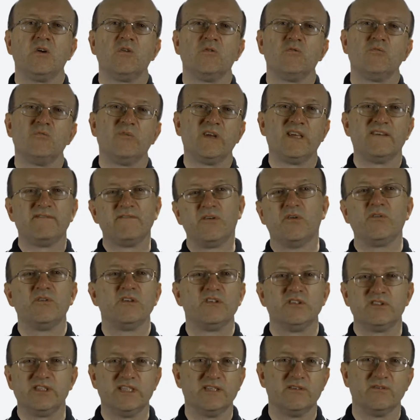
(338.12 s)
We
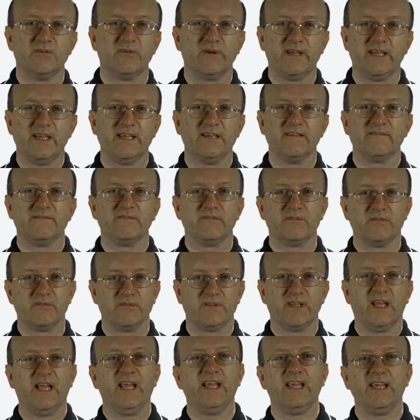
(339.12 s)
avoid 0 here for
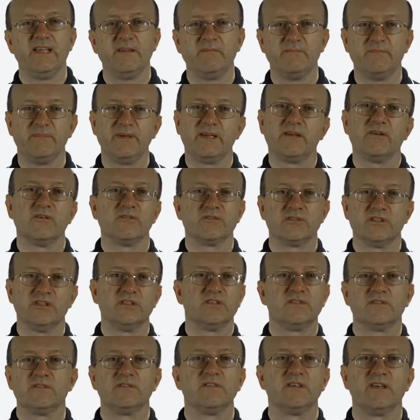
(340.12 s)
a because
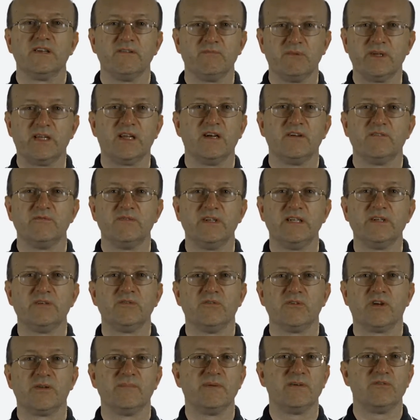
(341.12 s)
we can't really
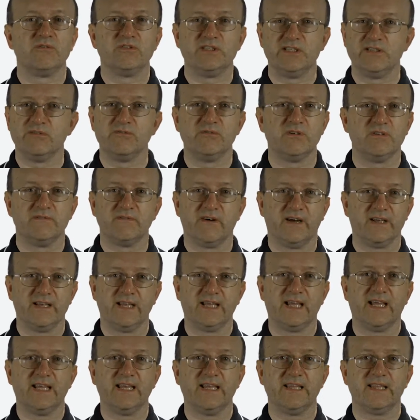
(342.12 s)
talk about 0
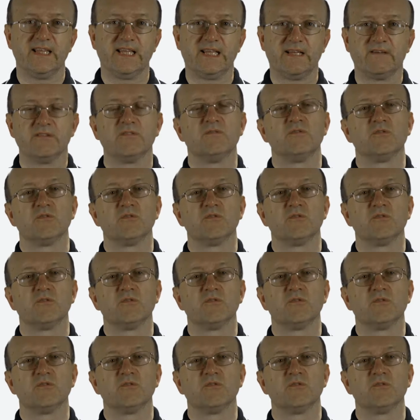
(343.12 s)
dividing anything.